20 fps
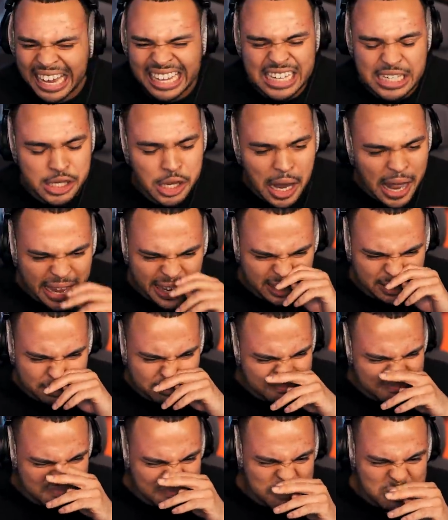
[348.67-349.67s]
I guess like
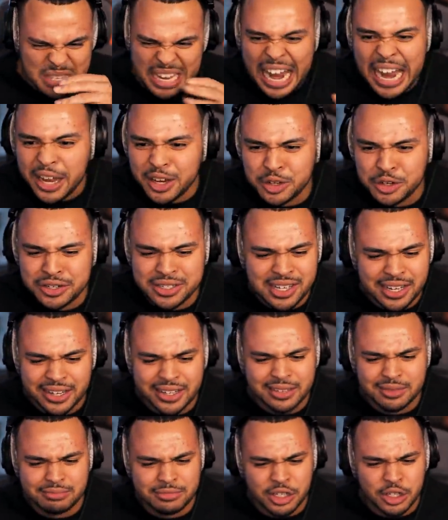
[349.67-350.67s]
dangerous. Like
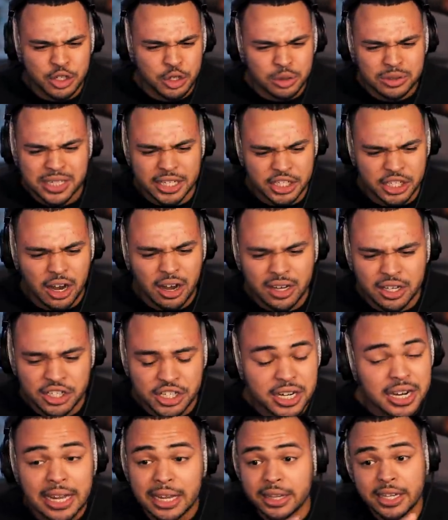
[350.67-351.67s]
he controls like talking
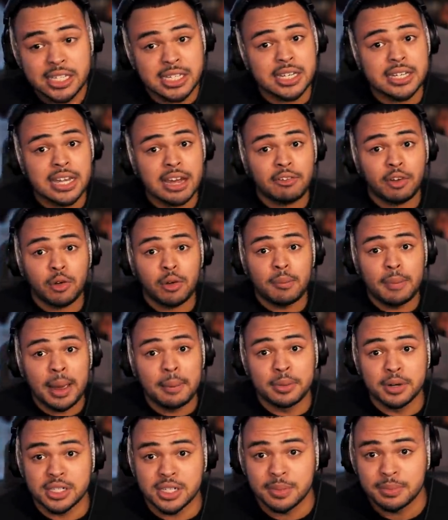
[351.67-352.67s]
shit. At least Endeavor
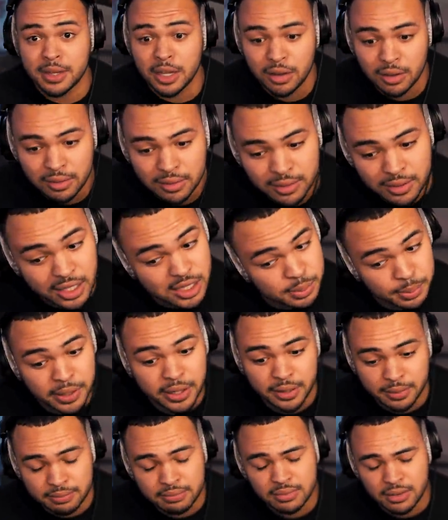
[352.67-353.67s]
remembers him though. That's
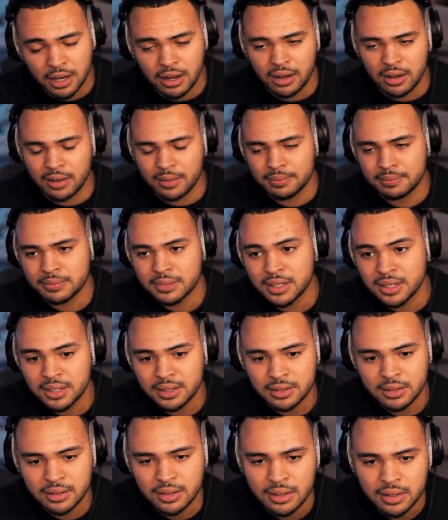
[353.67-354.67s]
pretty, um,
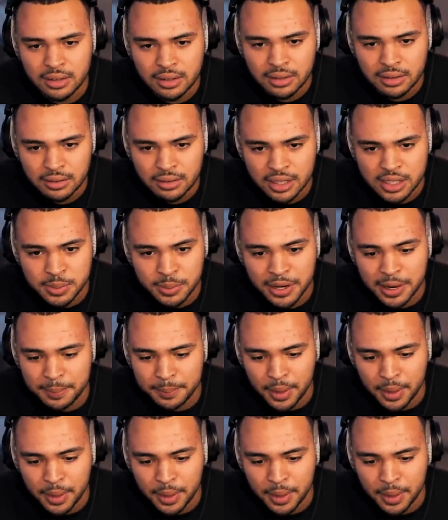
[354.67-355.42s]
that's pretty